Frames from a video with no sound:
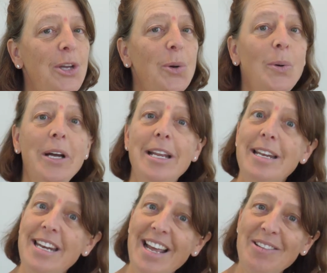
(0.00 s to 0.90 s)
you
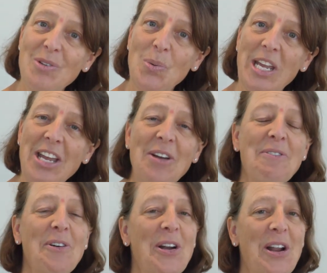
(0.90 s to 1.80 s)
next week
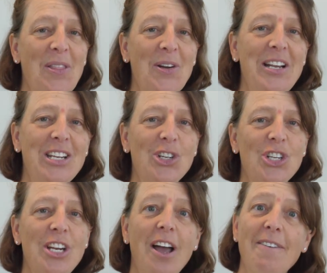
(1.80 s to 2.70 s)
for another
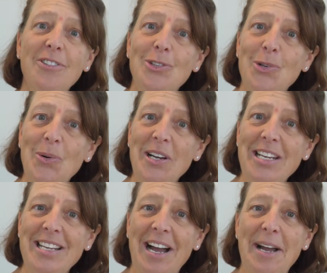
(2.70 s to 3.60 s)
edition of story
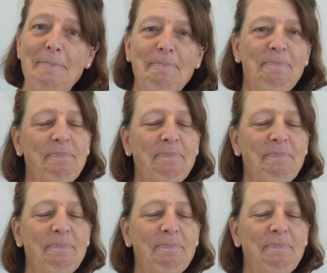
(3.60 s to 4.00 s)
time.